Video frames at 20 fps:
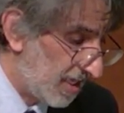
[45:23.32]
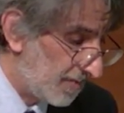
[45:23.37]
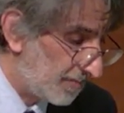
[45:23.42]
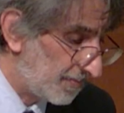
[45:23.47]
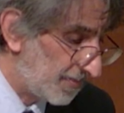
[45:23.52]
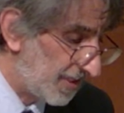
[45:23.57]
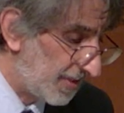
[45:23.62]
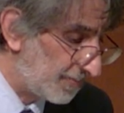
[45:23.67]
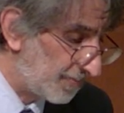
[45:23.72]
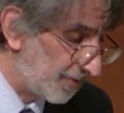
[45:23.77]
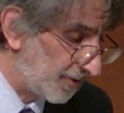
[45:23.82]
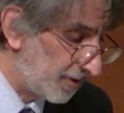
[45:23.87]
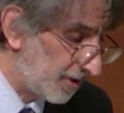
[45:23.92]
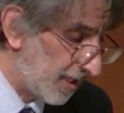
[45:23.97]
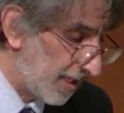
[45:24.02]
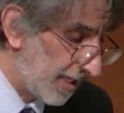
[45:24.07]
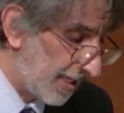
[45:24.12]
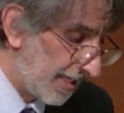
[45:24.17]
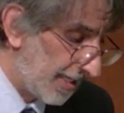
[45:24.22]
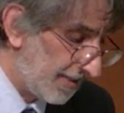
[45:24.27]
People
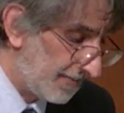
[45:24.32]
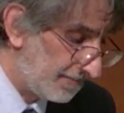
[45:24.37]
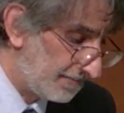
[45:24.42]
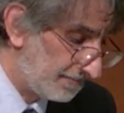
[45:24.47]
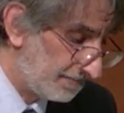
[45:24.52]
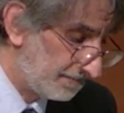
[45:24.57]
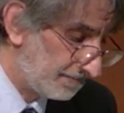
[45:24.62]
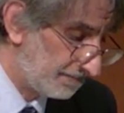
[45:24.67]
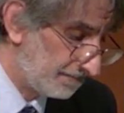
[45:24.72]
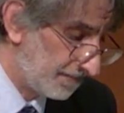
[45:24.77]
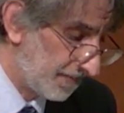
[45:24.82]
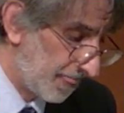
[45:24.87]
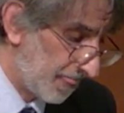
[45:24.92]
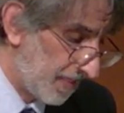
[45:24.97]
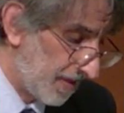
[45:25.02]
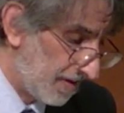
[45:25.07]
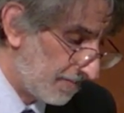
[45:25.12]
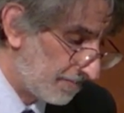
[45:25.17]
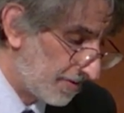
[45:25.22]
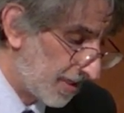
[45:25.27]
lie,
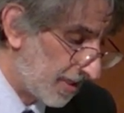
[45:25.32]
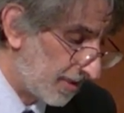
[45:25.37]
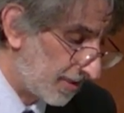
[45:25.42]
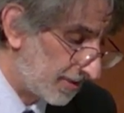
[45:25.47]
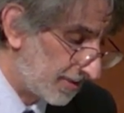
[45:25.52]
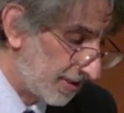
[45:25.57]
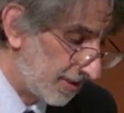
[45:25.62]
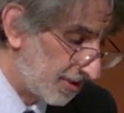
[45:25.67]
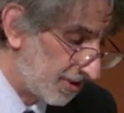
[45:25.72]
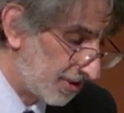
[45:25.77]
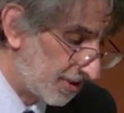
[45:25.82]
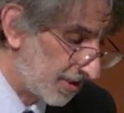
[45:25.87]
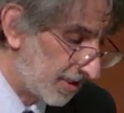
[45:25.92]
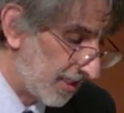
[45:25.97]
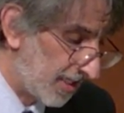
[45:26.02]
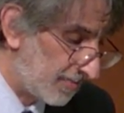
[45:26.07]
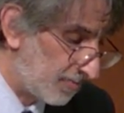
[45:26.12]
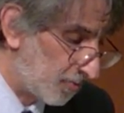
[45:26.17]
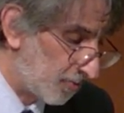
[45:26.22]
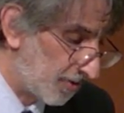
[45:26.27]
politicians
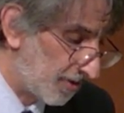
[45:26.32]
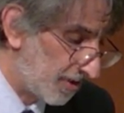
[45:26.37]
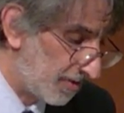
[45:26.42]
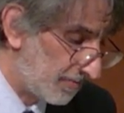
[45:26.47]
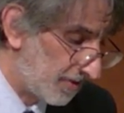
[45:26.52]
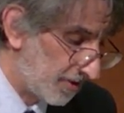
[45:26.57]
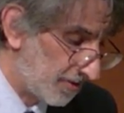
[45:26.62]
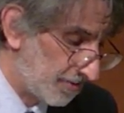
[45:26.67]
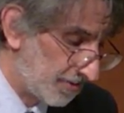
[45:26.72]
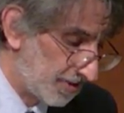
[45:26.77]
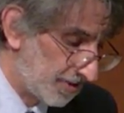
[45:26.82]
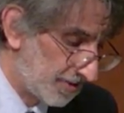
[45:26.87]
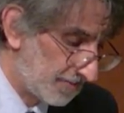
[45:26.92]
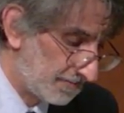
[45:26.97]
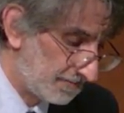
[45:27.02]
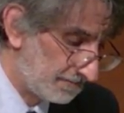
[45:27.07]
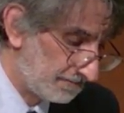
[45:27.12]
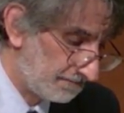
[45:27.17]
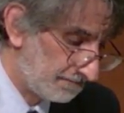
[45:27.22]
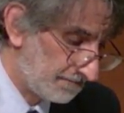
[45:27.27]
lie more than most,
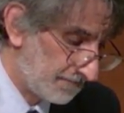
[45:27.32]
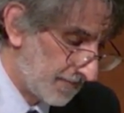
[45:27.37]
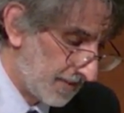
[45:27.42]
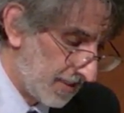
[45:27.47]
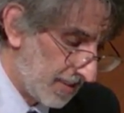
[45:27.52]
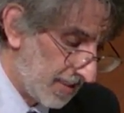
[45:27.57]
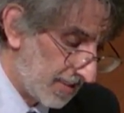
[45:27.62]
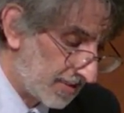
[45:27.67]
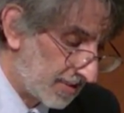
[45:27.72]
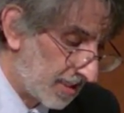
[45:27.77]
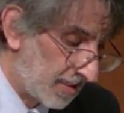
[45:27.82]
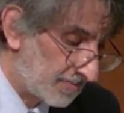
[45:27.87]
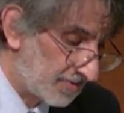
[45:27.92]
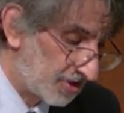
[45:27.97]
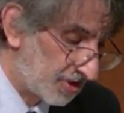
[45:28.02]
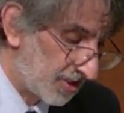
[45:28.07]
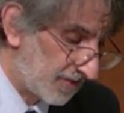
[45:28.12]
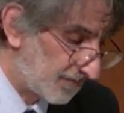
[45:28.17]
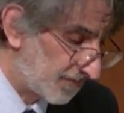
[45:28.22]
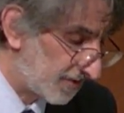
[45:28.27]
and Thomas
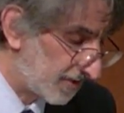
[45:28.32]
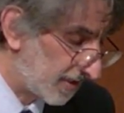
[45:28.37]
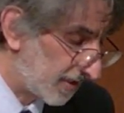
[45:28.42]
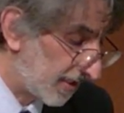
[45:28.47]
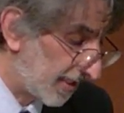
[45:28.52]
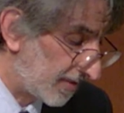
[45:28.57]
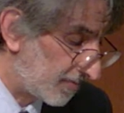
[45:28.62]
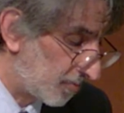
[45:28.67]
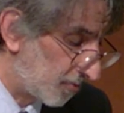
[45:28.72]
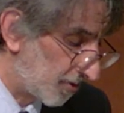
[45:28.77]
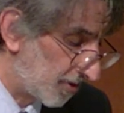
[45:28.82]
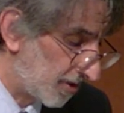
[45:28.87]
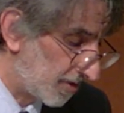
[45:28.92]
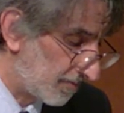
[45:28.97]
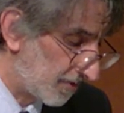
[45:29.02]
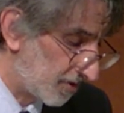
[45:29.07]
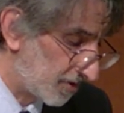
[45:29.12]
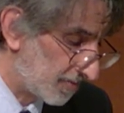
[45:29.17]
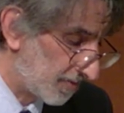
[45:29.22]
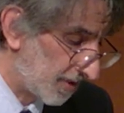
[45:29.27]
Jefferson lied more than
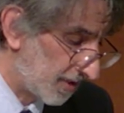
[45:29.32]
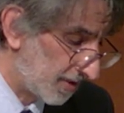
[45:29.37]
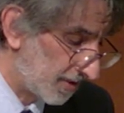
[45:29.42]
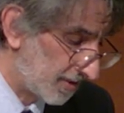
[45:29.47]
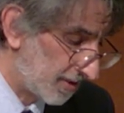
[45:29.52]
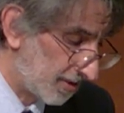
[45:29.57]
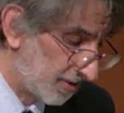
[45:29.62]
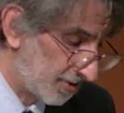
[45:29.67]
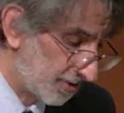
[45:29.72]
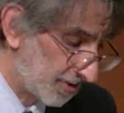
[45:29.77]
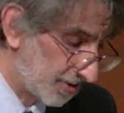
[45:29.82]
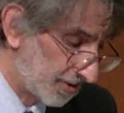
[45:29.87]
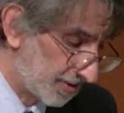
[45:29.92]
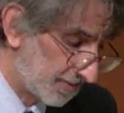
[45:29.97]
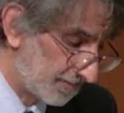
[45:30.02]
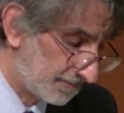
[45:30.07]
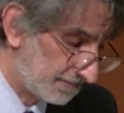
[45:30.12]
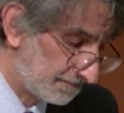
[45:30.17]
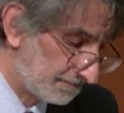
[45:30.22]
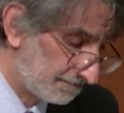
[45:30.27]
most politicians.
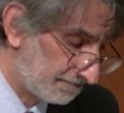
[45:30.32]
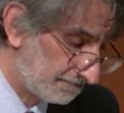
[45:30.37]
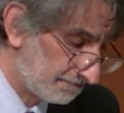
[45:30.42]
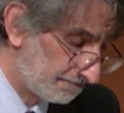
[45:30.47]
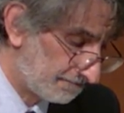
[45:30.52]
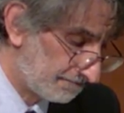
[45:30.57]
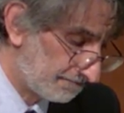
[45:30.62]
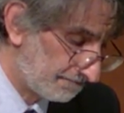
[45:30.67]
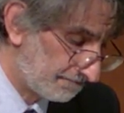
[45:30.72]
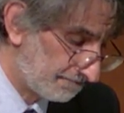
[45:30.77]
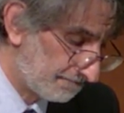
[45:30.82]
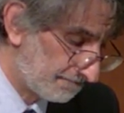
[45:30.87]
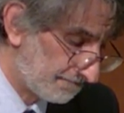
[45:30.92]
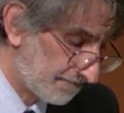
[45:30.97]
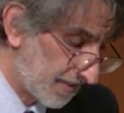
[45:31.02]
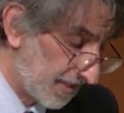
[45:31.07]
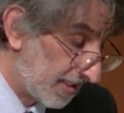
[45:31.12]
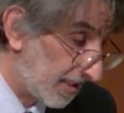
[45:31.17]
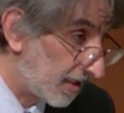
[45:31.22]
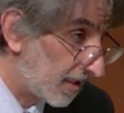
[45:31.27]

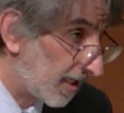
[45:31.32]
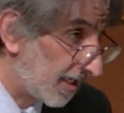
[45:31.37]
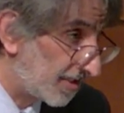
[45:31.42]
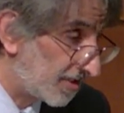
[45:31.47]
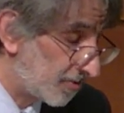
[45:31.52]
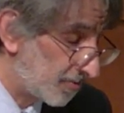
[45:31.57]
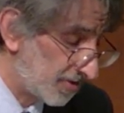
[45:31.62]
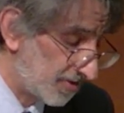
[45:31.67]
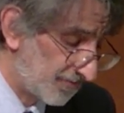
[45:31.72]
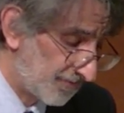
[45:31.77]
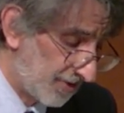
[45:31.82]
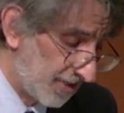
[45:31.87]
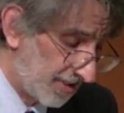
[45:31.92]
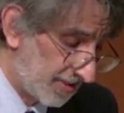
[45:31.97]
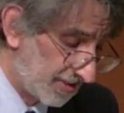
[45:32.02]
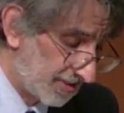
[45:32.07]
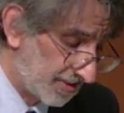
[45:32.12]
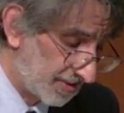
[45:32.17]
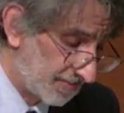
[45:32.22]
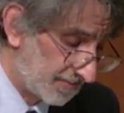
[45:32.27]
He lied to his
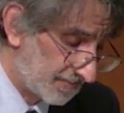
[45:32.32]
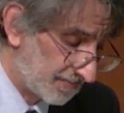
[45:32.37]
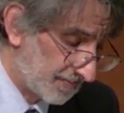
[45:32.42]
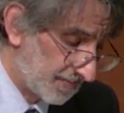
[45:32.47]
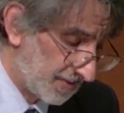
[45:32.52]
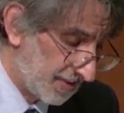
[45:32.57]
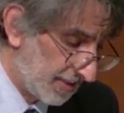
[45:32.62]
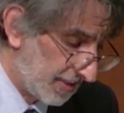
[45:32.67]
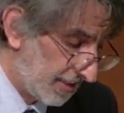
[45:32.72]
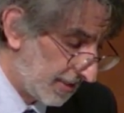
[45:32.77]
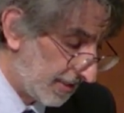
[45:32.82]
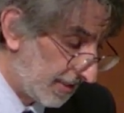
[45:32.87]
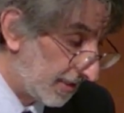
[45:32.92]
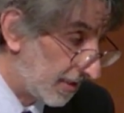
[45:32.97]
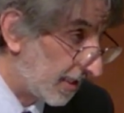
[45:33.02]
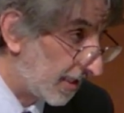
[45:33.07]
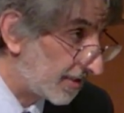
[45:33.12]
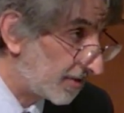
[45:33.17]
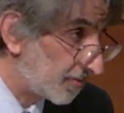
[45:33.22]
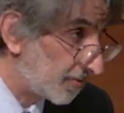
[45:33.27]
friends, he
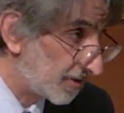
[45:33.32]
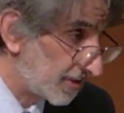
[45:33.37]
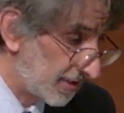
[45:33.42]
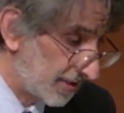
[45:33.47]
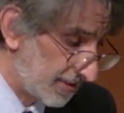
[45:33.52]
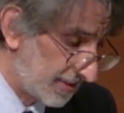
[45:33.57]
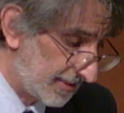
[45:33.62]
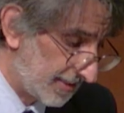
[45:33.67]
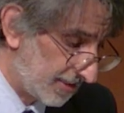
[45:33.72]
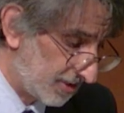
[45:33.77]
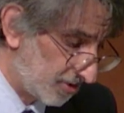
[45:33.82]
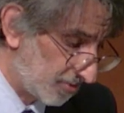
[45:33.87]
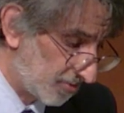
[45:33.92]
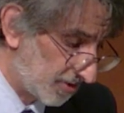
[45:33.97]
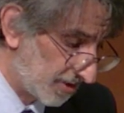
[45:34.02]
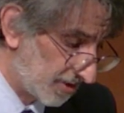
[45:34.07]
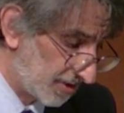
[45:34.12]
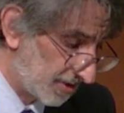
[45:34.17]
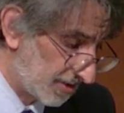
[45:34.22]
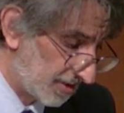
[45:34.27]
lied to his
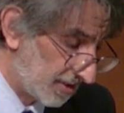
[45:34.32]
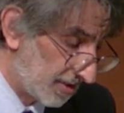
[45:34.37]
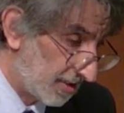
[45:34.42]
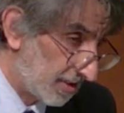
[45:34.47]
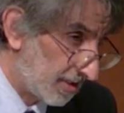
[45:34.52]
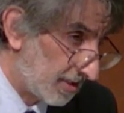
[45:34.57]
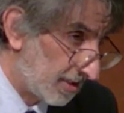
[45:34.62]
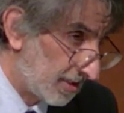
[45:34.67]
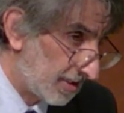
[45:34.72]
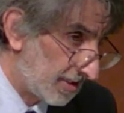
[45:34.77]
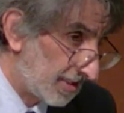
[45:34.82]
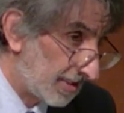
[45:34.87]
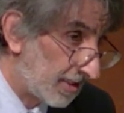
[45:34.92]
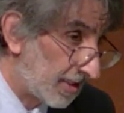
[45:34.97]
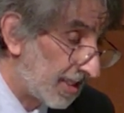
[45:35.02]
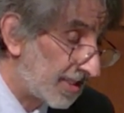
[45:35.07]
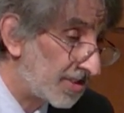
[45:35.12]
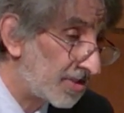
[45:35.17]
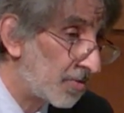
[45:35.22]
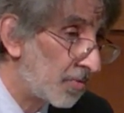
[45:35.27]
constituents, he
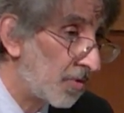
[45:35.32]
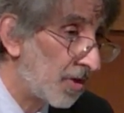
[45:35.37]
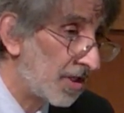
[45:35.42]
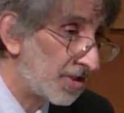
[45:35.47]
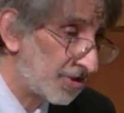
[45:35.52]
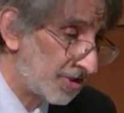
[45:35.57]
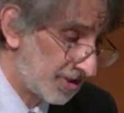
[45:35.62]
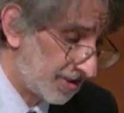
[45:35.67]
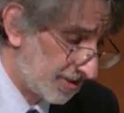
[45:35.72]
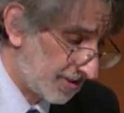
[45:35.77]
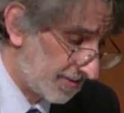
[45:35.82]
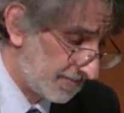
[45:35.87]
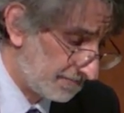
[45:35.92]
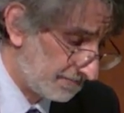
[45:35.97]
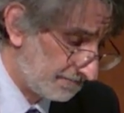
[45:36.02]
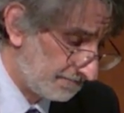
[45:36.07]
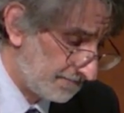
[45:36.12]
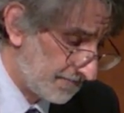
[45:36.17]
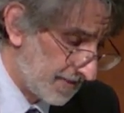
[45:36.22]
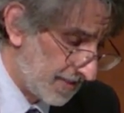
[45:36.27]
lied to Washington,
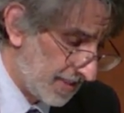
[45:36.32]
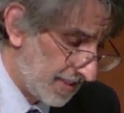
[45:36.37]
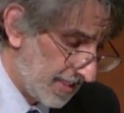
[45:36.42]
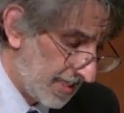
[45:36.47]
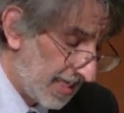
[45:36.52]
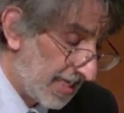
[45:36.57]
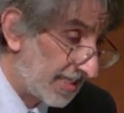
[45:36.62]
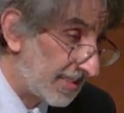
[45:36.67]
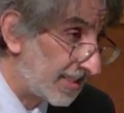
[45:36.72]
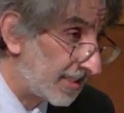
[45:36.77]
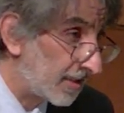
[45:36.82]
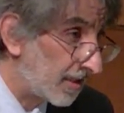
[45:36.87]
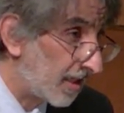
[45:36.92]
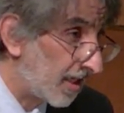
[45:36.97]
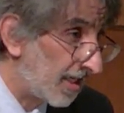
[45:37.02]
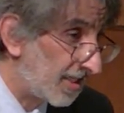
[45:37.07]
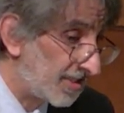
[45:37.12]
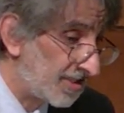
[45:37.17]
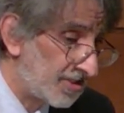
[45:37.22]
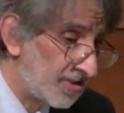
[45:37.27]
and he
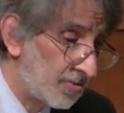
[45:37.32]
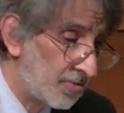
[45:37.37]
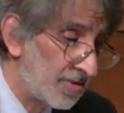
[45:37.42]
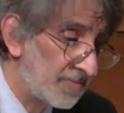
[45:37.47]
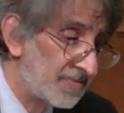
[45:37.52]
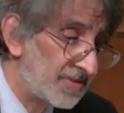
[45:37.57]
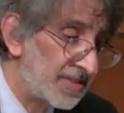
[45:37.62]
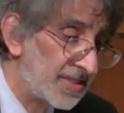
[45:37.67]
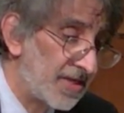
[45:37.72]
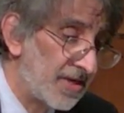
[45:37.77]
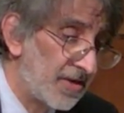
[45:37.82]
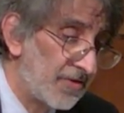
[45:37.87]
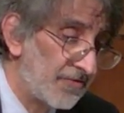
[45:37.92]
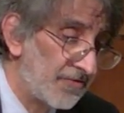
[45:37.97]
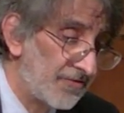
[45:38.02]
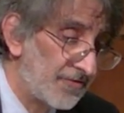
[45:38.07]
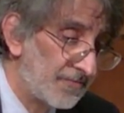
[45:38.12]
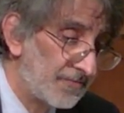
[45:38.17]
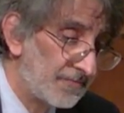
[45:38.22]
lied to himself.